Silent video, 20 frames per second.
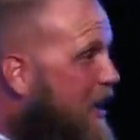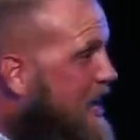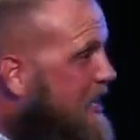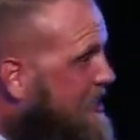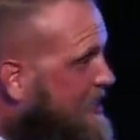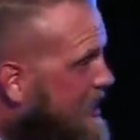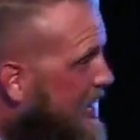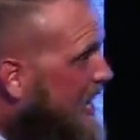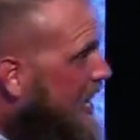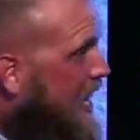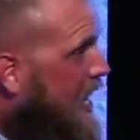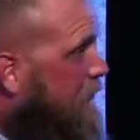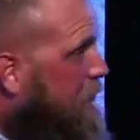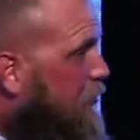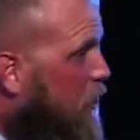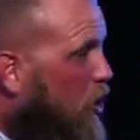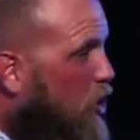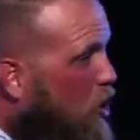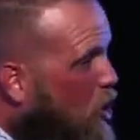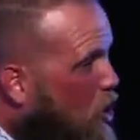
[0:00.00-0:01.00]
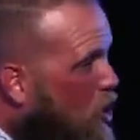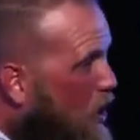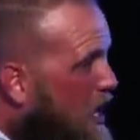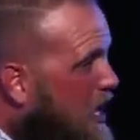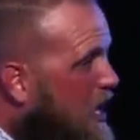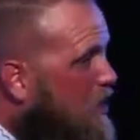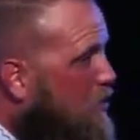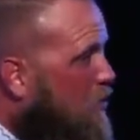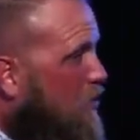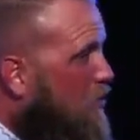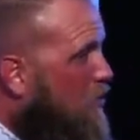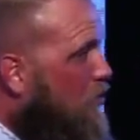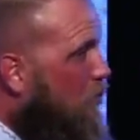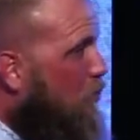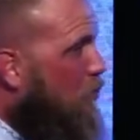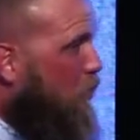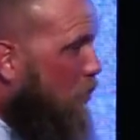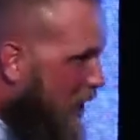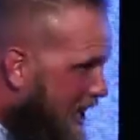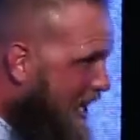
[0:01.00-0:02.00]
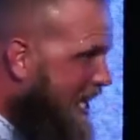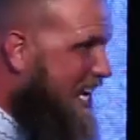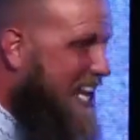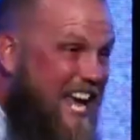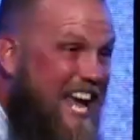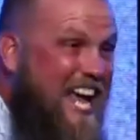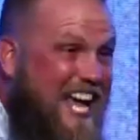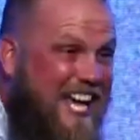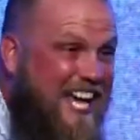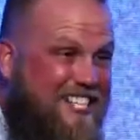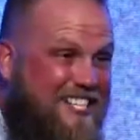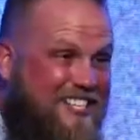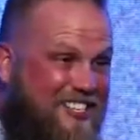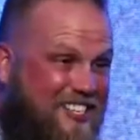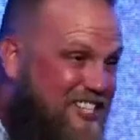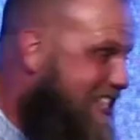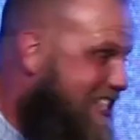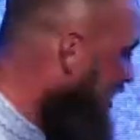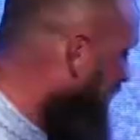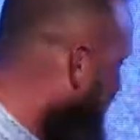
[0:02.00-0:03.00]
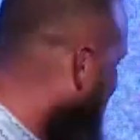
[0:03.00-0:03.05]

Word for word: they see him for who he really is